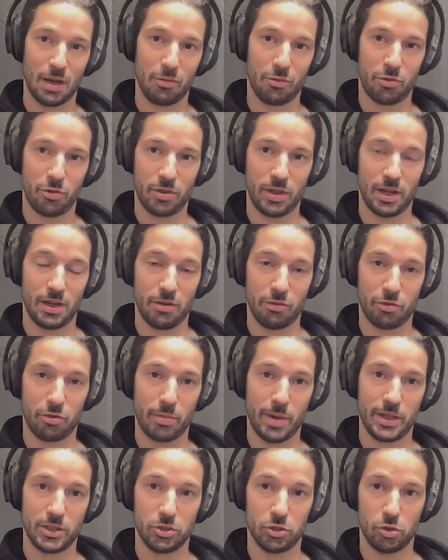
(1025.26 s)
for that
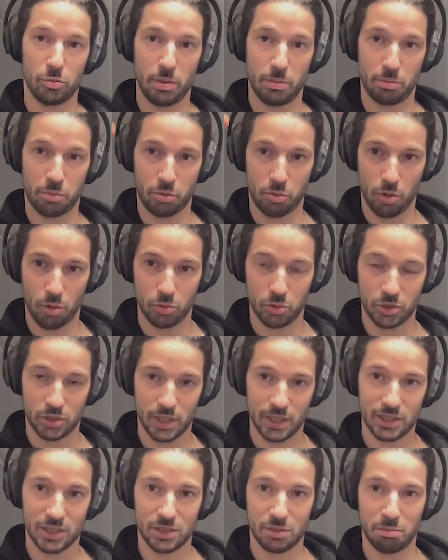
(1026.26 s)
information to be
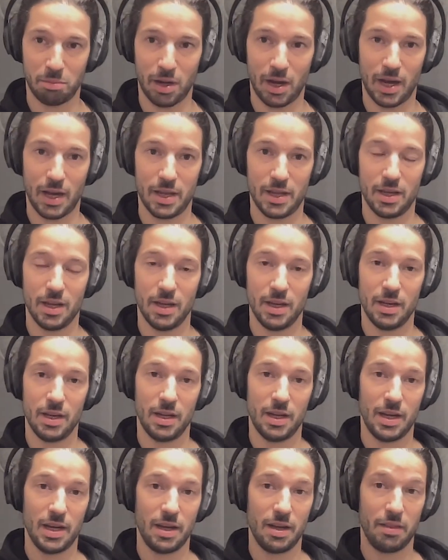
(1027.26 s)
processed by
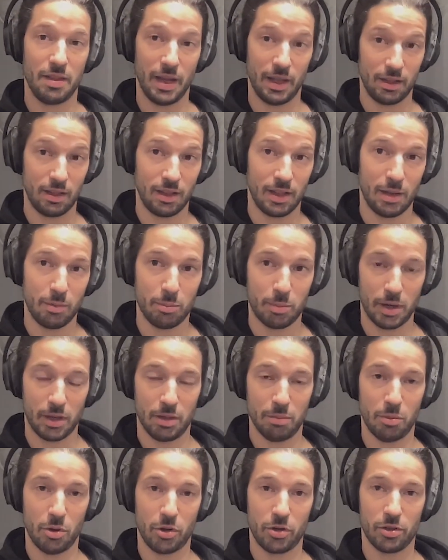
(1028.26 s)
the LLM, by the
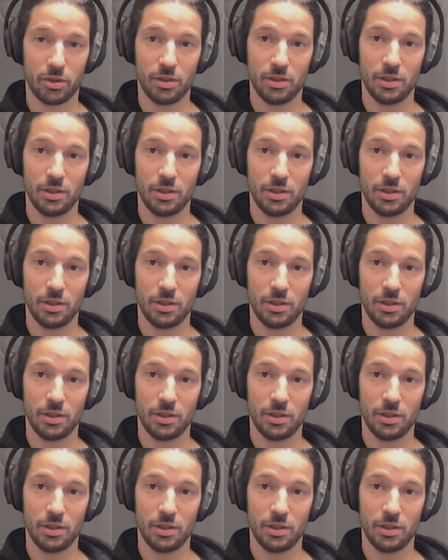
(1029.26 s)
model,